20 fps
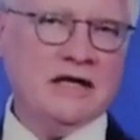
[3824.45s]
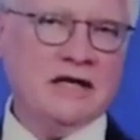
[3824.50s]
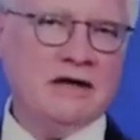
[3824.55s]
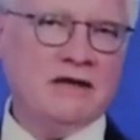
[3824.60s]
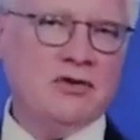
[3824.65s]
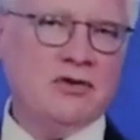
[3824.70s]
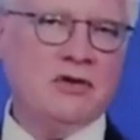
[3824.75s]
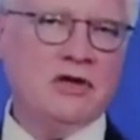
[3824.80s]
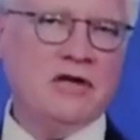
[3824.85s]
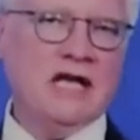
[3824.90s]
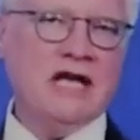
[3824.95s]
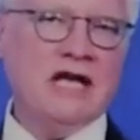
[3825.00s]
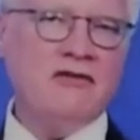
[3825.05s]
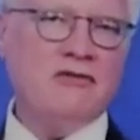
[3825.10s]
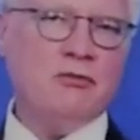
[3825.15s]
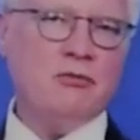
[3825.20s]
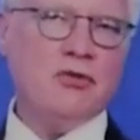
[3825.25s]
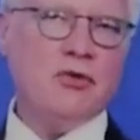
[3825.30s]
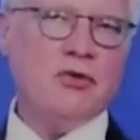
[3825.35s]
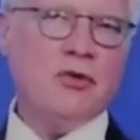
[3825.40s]
that if you
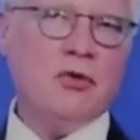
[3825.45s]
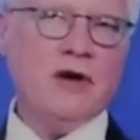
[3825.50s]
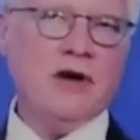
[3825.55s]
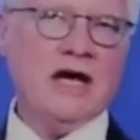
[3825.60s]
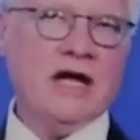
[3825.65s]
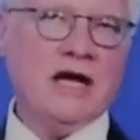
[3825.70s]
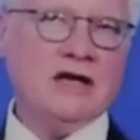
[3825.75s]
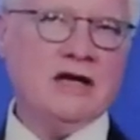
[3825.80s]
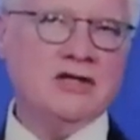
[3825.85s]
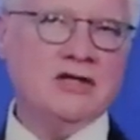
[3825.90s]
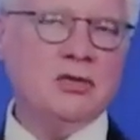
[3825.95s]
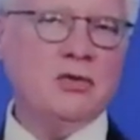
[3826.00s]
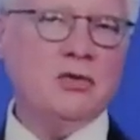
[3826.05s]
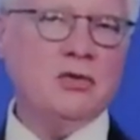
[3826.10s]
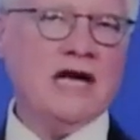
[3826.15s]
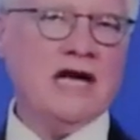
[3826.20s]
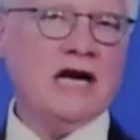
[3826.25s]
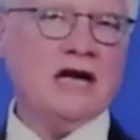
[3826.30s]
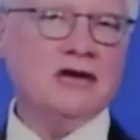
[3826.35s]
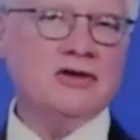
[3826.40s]
gave probiotics, you
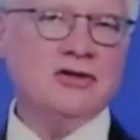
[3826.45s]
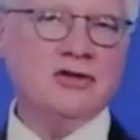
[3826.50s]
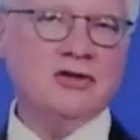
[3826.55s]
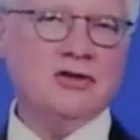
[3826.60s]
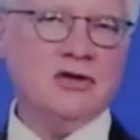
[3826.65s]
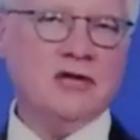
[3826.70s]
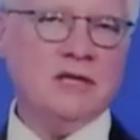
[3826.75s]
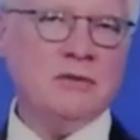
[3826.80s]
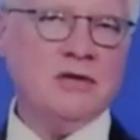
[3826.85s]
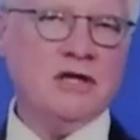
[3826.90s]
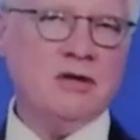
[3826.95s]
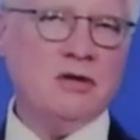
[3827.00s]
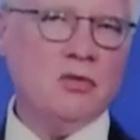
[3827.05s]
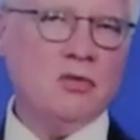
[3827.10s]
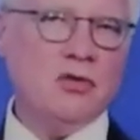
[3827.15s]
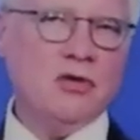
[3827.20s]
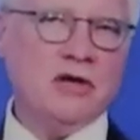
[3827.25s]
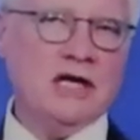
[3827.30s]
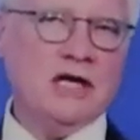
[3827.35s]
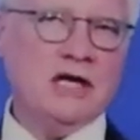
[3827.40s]
would actually be
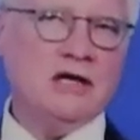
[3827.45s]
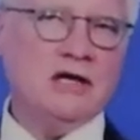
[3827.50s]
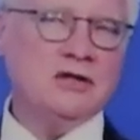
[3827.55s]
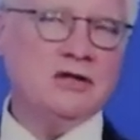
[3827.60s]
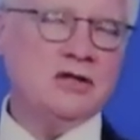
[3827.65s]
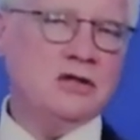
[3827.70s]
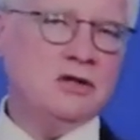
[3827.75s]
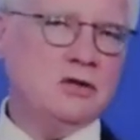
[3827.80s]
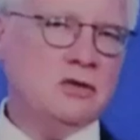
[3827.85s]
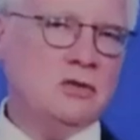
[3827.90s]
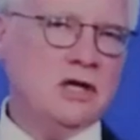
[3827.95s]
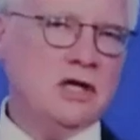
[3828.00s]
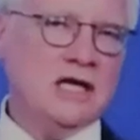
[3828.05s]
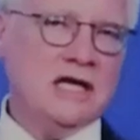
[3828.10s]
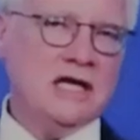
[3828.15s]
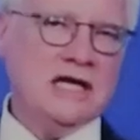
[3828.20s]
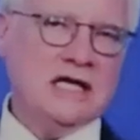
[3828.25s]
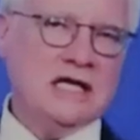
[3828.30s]
working to